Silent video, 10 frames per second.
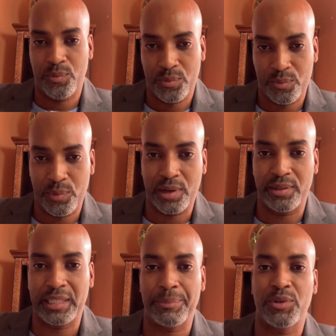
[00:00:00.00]
We
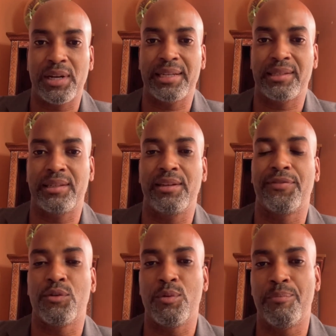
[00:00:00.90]
conceptualized it in
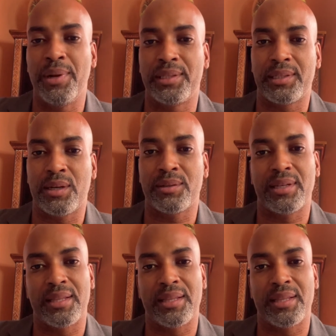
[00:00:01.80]
eFlow, we built it out,